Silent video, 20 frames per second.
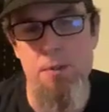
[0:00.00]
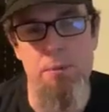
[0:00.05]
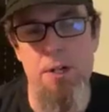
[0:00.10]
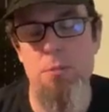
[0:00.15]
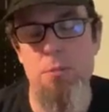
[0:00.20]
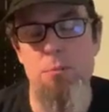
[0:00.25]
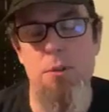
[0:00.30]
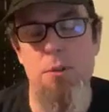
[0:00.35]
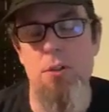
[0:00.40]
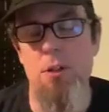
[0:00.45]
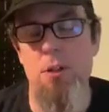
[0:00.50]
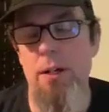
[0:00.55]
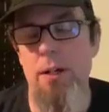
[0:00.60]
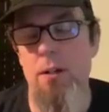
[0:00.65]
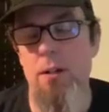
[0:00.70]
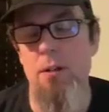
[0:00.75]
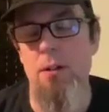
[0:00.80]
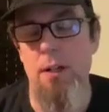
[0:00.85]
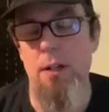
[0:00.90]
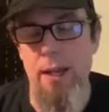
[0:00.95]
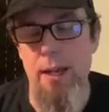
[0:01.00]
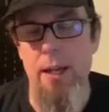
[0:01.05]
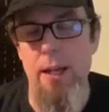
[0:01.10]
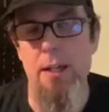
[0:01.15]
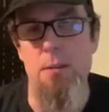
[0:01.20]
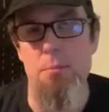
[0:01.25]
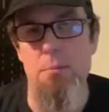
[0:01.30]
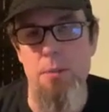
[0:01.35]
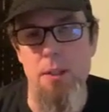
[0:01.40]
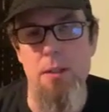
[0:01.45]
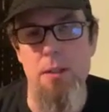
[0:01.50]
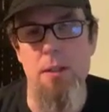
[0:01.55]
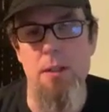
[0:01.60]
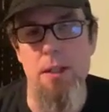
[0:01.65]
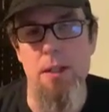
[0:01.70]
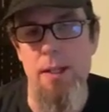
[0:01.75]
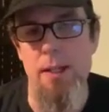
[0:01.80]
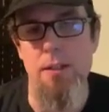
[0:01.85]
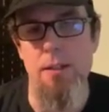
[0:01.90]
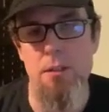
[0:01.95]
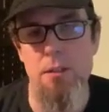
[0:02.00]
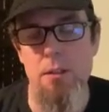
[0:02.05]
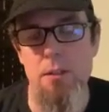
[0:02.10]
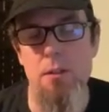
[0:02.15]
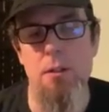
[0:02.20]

press portrayal has been that that